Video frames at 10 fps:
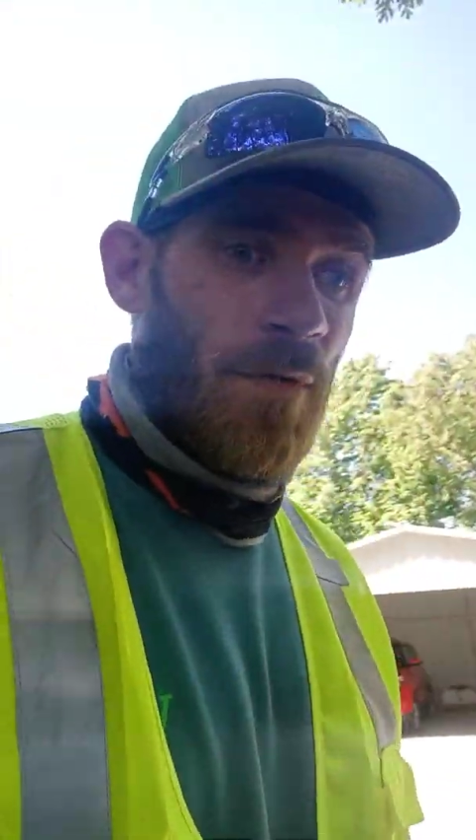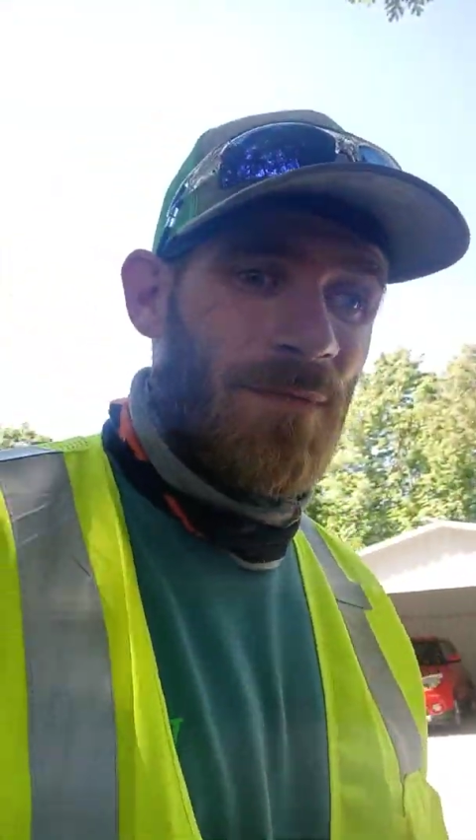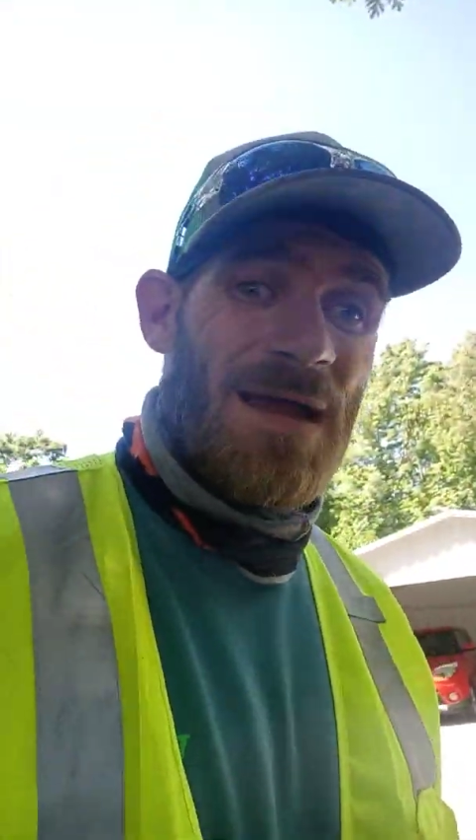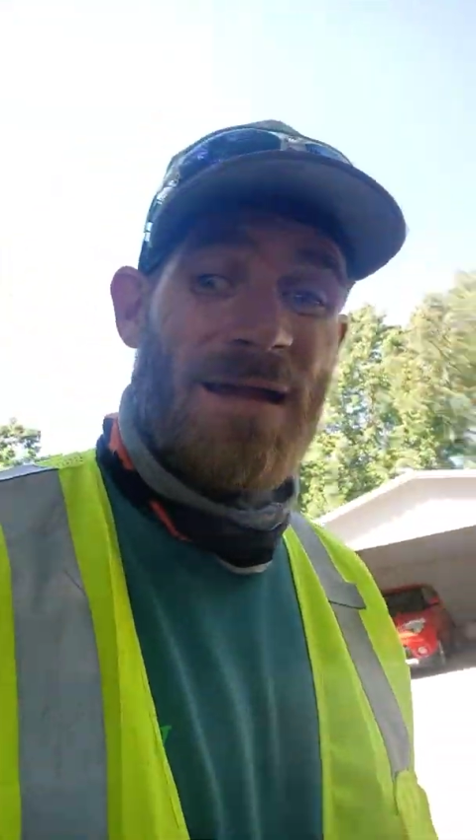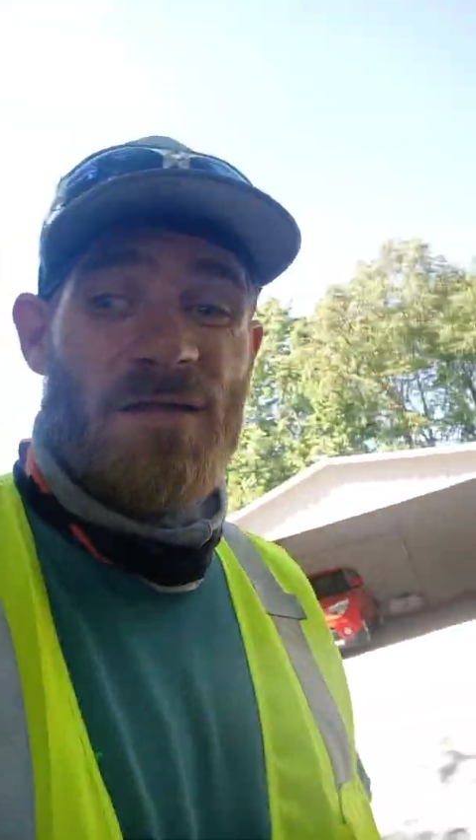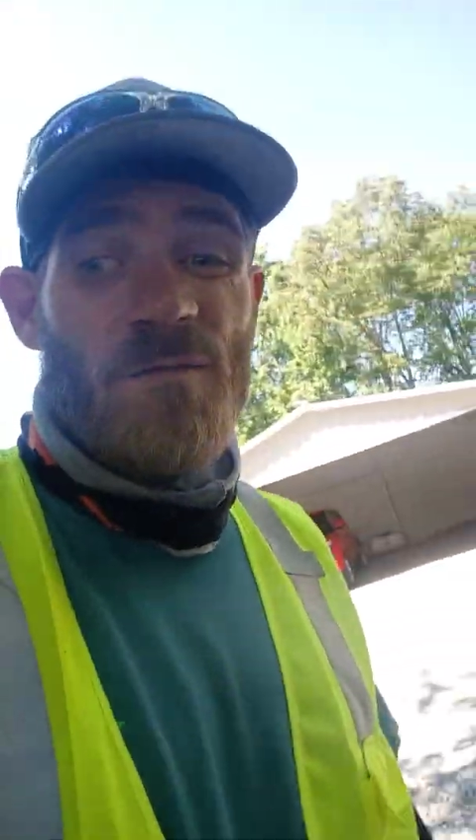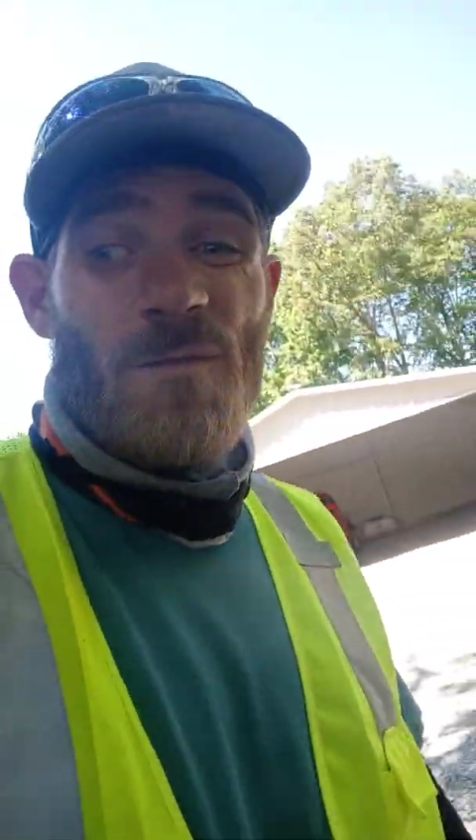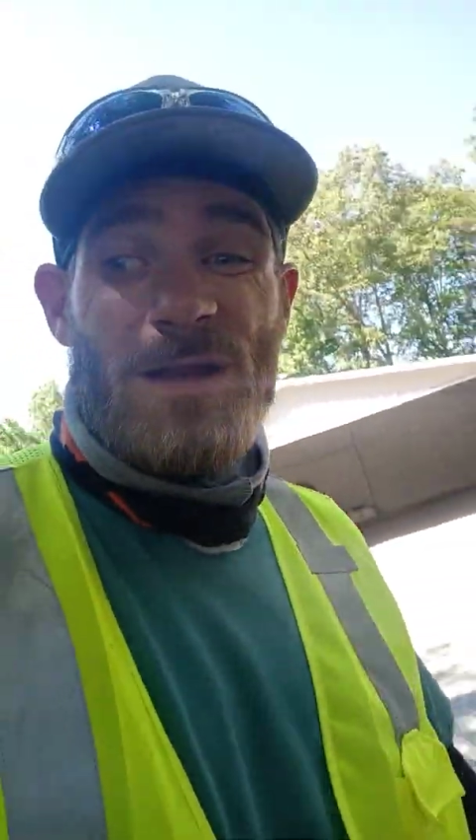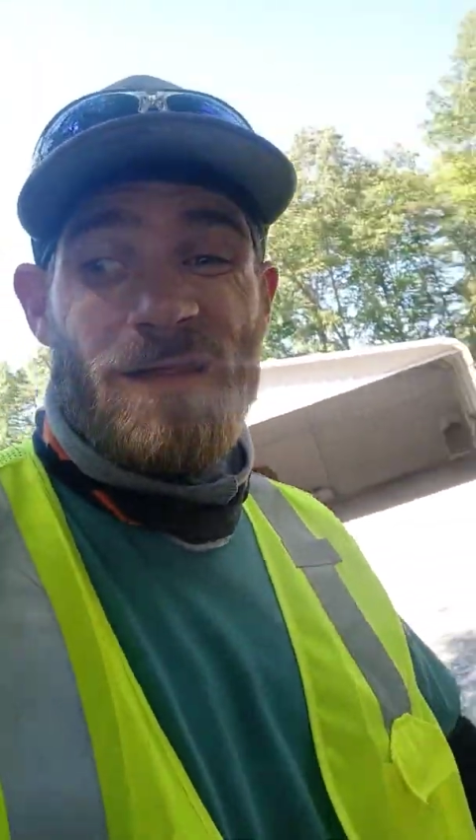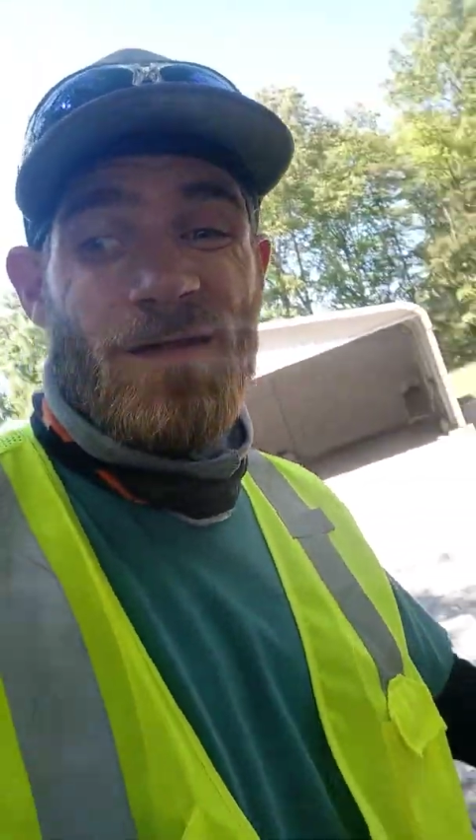and Maintenance.
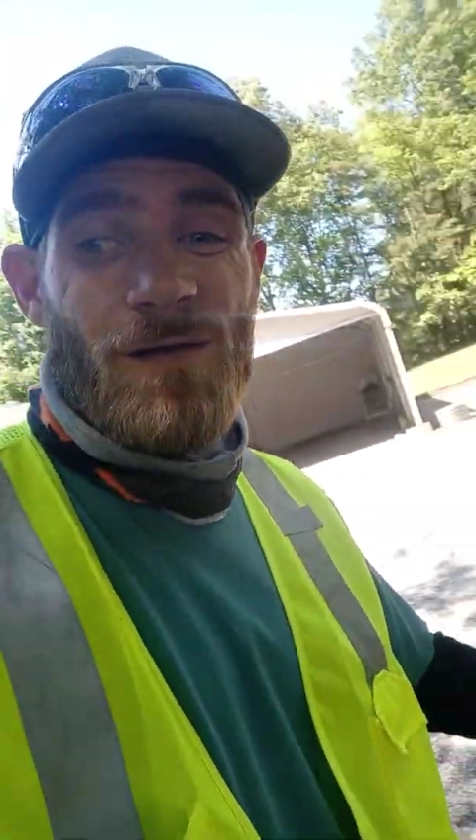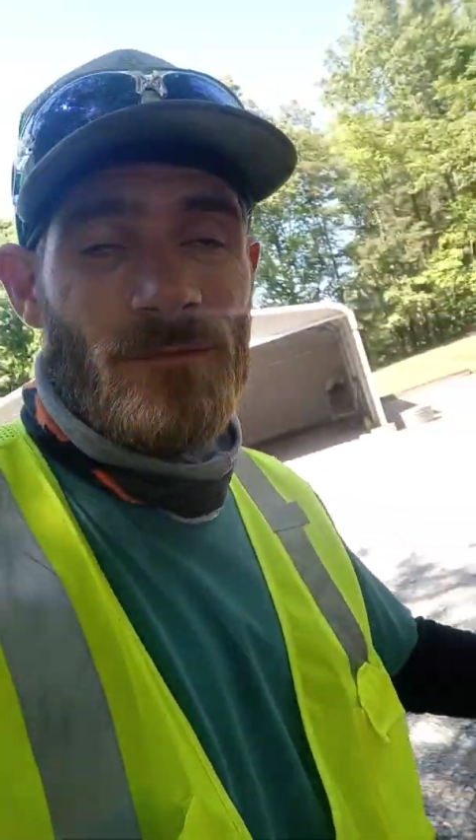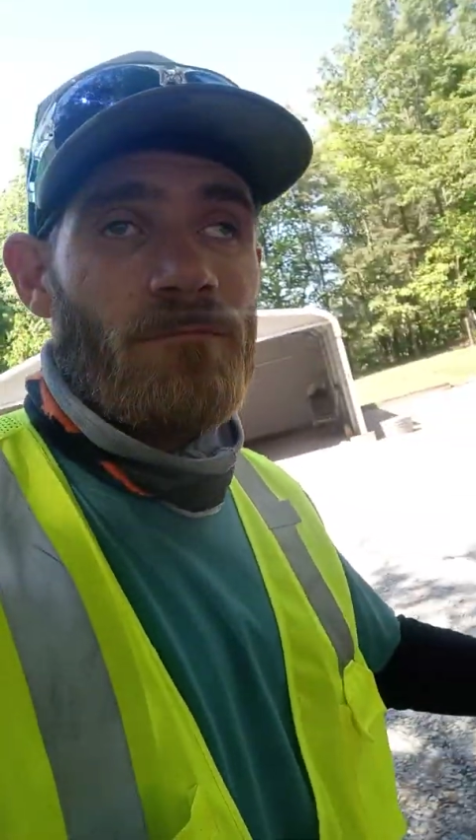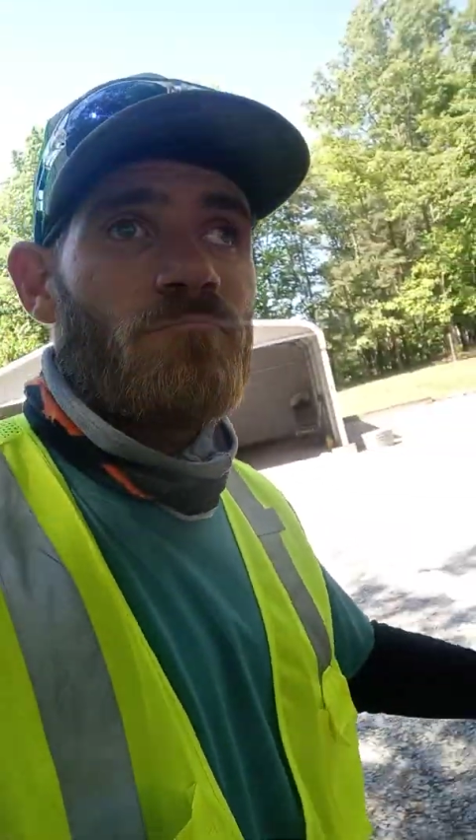What is up?